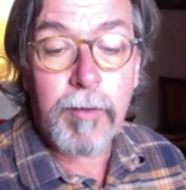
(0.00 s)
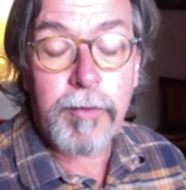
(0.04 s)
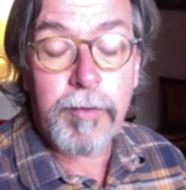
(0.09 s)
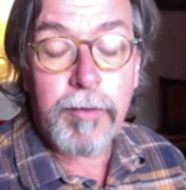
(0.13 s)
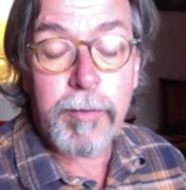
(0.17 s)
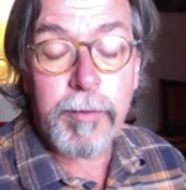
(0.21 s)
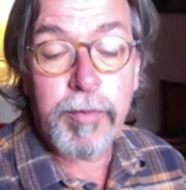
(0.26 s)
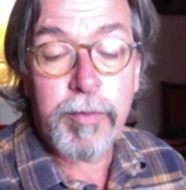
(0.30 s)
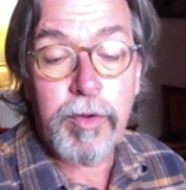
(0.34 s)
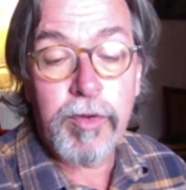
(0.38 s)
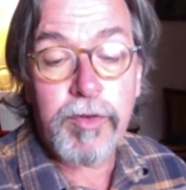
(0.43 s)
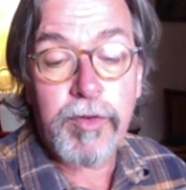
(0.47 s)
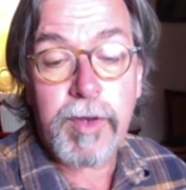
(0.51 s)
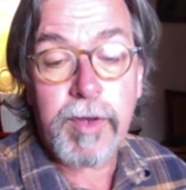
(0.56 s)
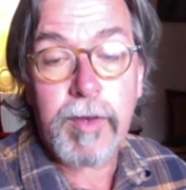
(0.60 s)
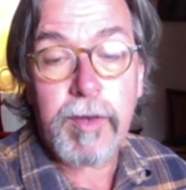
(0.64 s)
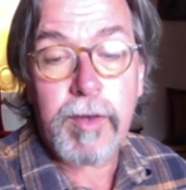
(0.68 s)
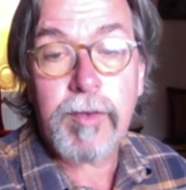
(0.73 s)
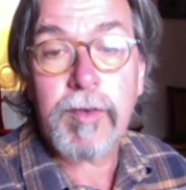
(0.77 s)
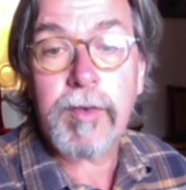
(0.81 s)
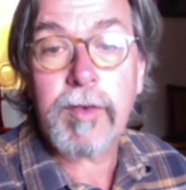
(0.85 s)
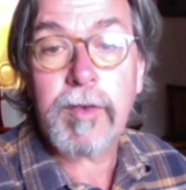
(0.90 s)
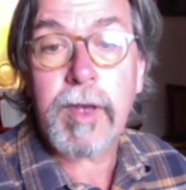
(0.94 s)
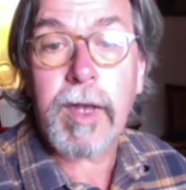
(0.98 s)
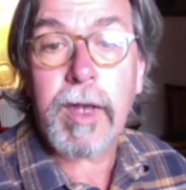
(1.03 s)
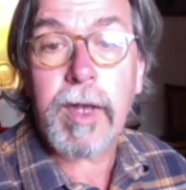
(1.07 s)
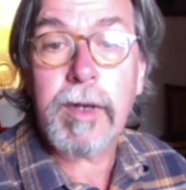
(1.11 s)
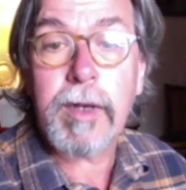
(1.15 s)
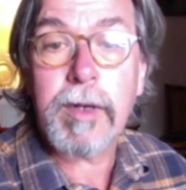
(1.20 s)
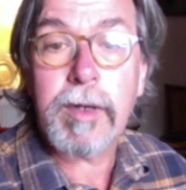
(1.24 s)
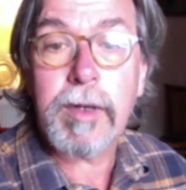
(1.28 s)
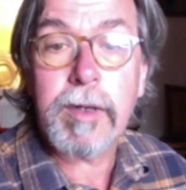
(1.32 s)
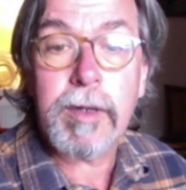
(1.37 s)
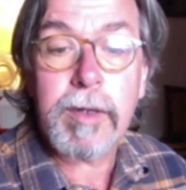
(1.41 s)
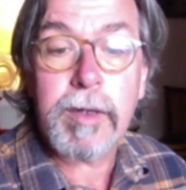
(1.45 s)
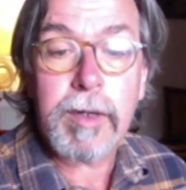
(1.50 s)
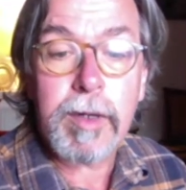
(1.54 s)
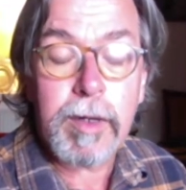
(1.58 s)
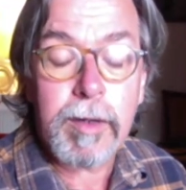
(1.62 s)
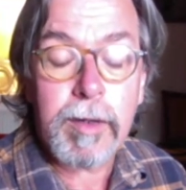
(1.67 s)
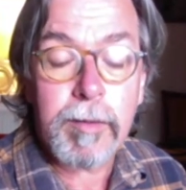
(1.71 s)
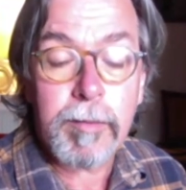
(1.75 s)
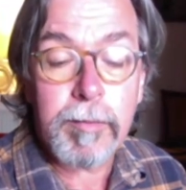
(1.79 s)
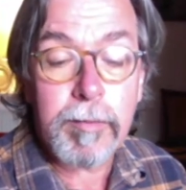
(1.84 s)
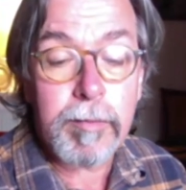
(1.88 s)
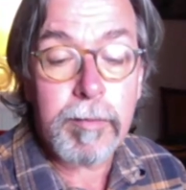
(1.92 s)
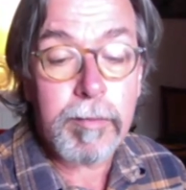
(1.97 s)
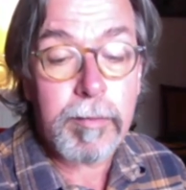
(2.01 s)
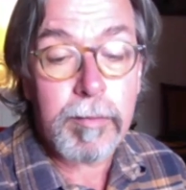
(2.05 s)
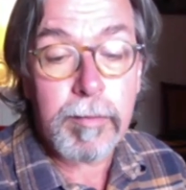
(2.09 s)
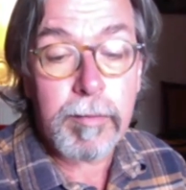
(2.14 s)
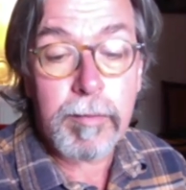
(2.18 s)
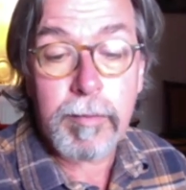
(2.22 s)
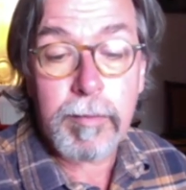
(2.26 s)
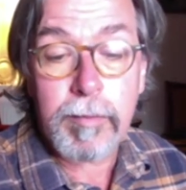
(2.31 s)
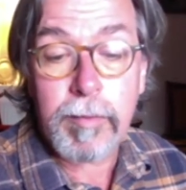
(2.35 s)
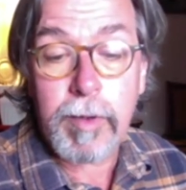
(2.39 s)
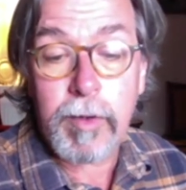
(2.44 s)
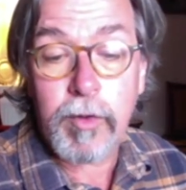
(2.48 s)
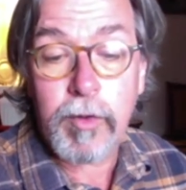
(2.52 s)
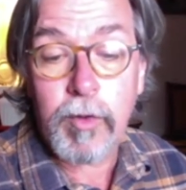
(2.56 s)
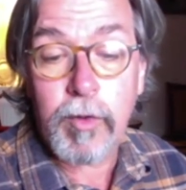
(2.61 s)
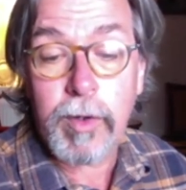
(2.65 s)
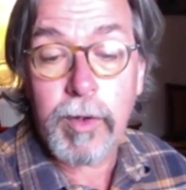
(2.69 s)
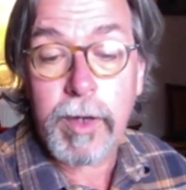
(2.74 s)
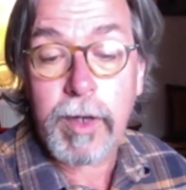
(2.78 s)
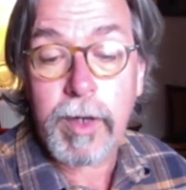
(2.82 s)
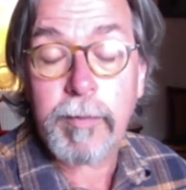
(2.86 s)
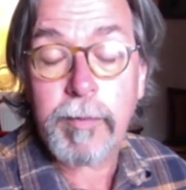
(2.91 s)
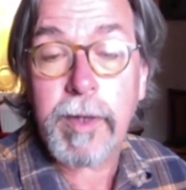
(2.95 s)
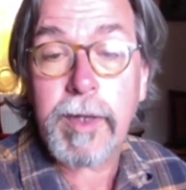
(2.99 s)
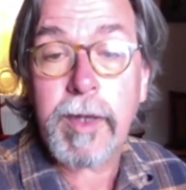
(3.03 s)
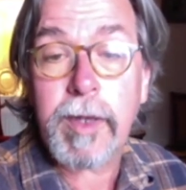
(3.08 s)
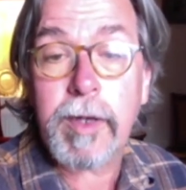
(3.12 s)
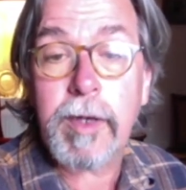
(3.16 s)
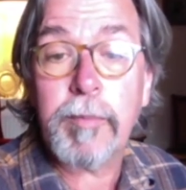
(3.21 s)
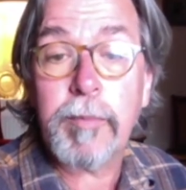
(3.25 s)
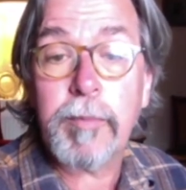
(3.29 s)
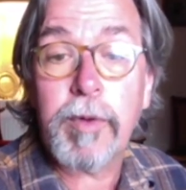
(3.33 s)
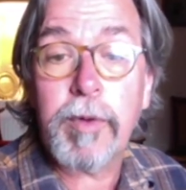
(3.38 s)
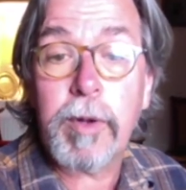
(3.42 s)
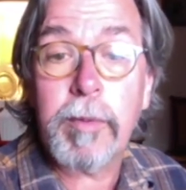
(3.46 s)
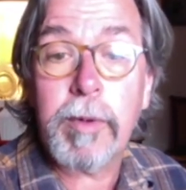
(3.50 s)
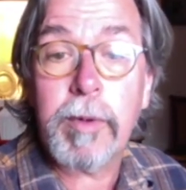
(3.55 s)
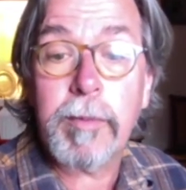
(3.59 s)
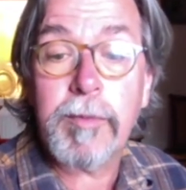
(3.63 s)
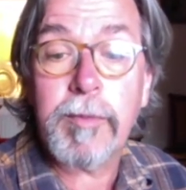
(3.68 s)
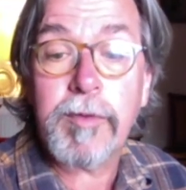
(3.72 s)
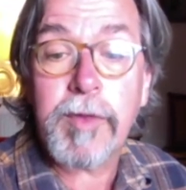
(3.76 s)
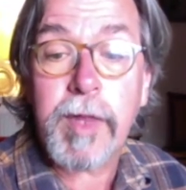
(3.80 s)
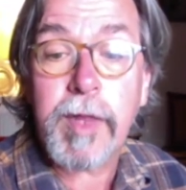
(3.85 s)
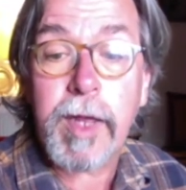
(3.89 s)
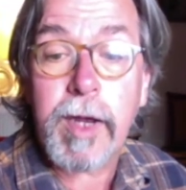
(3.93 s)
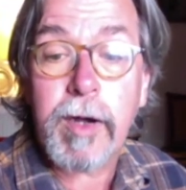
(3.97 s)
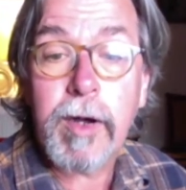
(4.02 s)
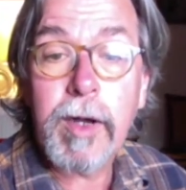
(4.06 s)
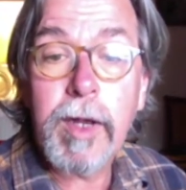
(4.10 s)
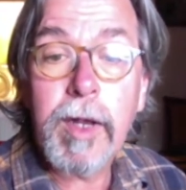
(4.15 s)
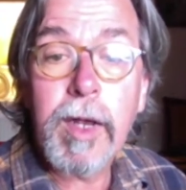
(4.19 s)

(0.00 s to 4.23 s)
the process, and we don't expect any problems there.